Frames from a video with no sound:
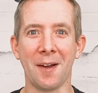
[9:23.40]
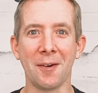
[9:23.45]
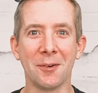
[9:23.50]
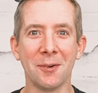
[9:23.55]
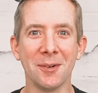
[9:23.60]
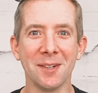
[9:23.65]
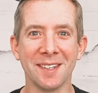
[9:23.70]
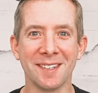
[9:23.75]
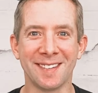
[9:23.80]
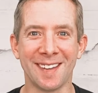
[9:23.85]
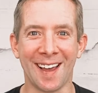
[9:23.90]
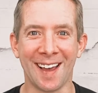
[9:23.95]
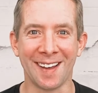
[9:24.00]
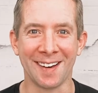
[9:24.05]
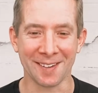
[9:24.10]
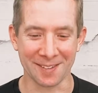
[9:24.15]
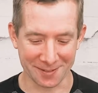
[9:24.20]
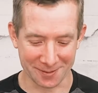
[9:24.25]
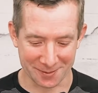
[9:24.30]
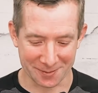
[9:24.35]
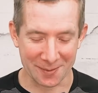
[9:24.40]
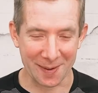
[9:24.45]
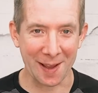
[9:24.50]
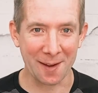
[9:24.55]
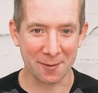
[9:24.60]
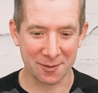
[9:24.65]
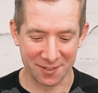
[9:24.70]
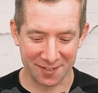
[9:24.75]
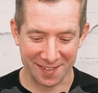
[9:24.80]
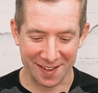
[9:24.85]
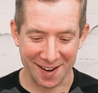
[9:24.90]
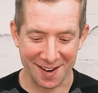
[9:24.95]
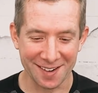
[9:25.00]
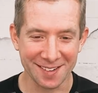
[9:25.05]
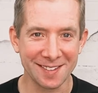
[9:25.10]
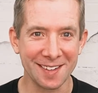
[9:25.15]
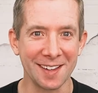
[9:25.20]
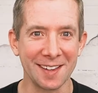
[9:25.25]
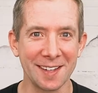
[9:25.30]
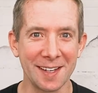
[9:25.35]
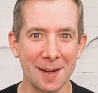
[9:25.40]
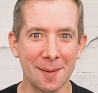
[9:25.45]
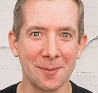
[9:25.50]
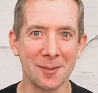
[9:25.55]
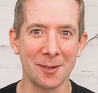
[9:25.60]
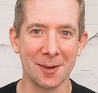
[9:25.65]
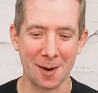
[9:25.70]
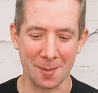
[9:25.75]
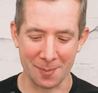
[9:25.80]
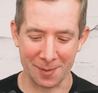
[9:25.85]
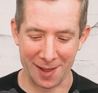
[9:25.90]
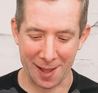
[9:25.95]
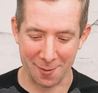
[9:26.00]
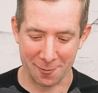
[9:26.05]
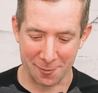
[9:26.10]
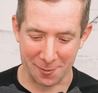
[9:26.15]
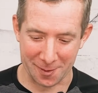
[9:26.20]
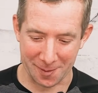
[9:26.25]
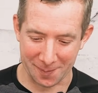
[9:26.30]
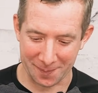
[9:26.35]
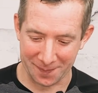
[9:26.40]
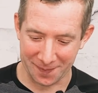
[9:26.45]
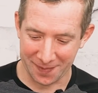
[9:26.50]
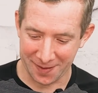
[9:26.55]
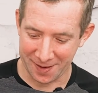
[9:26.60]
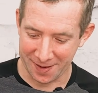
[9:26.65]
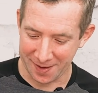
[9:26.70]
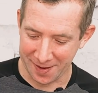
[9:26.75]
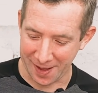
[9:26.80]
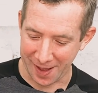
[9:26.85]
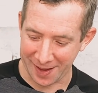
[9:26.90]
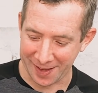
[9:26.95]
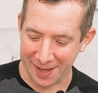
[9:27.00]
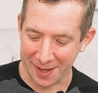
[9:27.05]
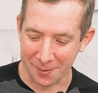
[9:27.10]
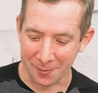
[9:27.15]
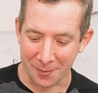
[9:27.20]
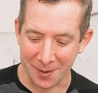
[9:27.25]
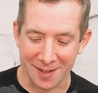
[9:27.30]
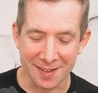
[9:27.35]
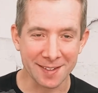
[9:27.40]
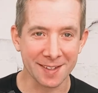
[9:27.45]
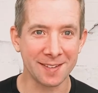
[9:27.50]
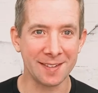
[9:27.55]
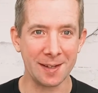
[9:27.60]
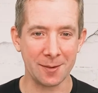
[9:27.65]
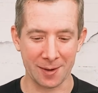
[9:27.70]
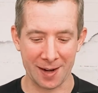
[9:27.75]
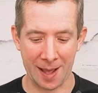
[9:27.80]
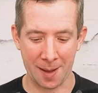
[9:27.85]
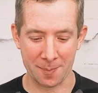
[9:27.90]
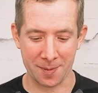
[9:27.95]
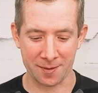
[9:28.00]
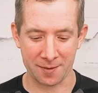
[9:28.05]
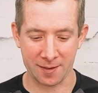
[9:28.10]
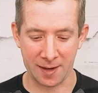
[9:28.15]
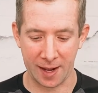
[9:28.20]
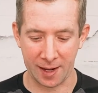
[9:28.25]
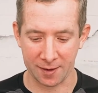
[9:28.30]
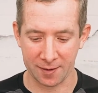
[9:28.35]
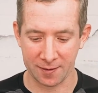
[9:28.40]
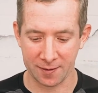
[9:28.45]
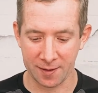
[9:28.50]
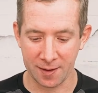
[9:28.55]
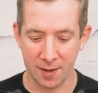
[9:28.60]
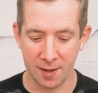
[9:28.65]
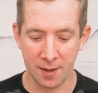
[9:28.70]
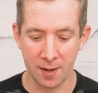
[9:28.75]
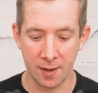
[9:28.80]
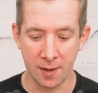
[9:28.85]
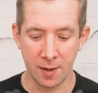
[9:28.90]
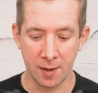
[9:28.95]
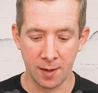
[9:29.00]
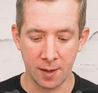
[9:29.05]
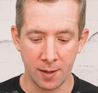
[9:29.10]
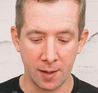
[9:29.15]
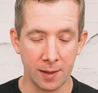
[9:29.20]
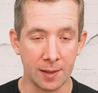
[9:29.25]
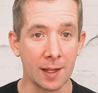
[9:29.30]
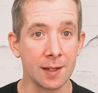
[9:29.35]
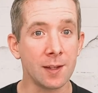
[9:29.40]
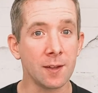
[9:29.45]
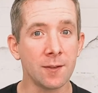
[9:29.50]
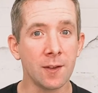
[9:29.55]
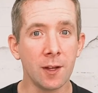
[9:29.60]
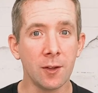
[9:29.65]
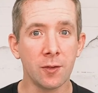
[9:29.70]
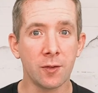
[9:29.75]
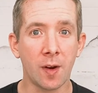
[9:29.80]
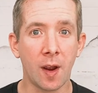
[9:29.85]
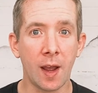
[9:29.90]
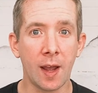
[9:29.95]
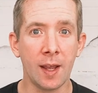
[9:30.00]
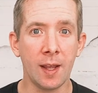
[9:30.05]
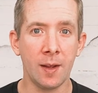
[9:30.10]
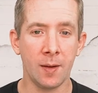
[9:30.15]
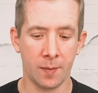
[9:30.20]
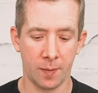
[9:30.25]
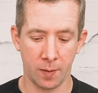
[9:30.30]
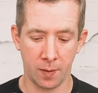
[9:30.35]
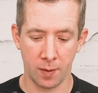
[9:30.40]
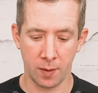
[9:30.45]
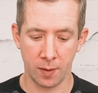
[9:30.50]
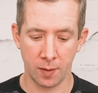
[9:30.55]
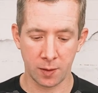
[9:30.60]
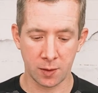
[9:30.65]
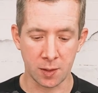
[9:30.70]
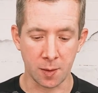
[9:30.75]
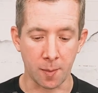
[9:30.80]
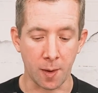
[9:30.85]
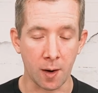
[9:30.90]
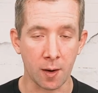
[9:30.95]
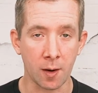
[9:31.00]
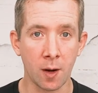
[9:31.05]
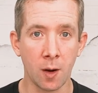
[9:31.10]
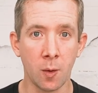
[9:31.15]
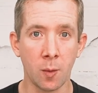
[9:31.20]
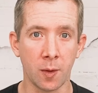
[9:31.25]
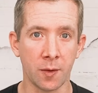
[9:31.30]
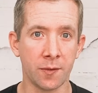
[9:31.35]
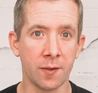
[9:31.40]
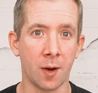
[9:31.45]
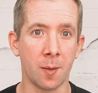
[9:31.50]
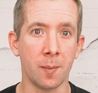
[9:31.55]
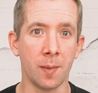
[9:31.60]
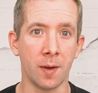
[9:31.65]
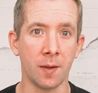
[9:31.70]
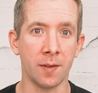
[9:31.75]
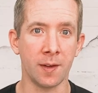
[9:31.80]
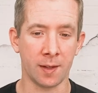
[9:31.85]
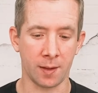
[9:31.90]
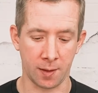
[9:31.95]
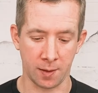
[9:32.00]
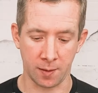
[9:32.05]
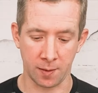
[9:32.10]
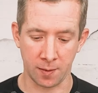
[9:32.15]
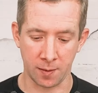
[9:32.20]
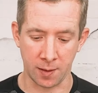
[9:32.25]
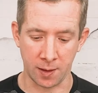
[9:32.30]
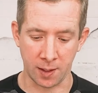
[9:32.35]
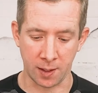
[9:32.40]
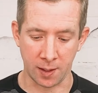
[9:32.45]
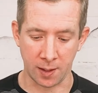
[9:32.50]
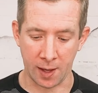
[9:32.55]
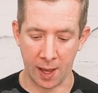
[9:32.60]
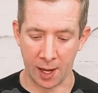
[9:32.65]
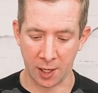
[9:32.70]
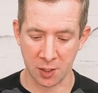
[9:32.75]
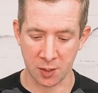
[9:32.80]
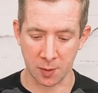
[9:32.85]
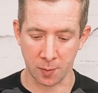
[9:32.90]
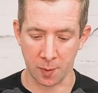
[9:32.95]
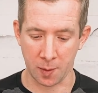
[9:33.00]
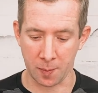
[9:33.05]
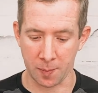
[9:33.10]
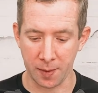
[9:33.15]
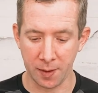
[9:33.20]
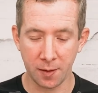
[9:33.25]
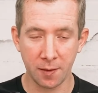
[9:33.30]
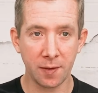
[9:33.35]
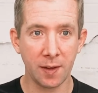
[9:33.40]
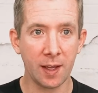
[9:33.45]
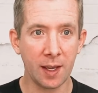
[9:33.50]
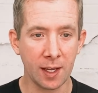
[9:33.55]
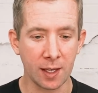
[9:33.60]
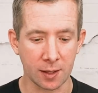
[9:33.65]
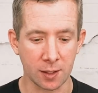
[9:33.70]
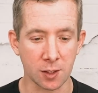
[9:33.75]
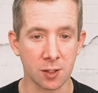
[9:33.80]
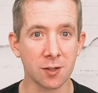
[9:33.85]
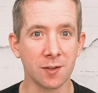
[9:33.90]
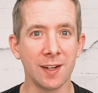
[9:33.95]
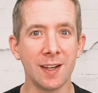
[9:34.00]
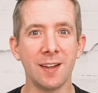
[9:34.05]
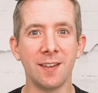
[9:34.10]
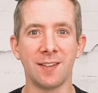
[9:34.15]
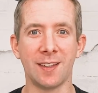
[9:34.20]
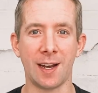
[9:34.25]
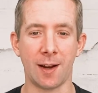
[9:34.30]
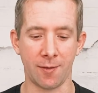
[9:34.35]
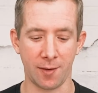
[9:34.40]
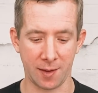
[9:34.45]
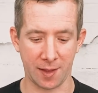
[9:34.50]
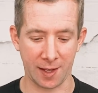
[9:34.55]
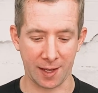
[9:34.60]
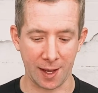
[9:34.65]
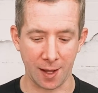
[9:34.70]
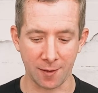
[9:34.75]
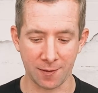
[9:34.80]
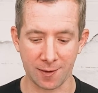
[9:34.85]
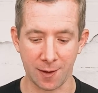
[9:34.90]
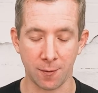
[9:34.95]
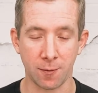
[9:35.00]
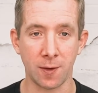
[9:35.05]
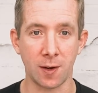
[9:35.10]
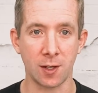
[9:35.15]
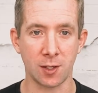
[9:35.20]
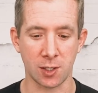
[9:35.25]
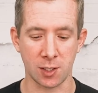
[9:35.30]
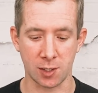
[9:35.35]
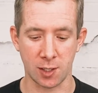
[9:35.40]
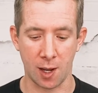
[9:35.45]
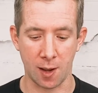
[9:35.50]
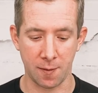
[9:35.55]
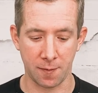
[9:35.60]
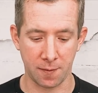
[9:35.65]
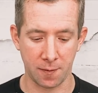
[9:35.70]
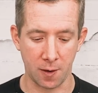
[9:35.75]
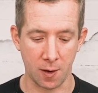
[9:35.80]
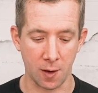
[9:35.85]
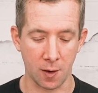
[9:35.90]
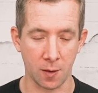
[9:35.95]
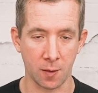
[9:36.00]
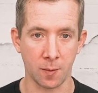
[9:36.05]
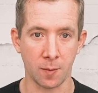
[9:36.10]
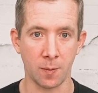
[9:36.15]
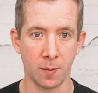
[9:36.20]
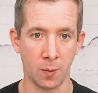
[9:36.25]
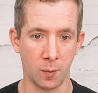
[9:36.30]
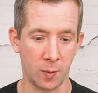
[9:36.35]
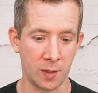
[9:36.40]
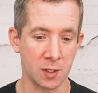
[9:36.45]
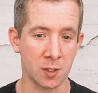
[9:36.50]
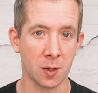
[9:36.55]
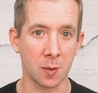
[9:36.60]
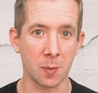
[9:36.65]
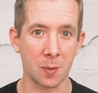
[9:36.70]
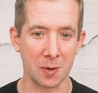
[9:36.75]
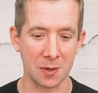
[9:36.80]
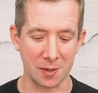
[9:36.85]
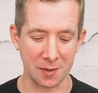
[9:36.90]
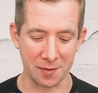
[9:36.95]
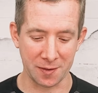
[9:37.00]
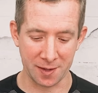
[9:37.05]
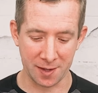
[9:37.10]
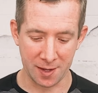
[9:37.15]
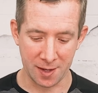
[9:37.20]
cool is that? We have stairs that lead up to our platform. I can't wait to see what happens next. Let this all dry. Tomorrow we'll start building the actual building and the trees and everything else that finishes off our winter world.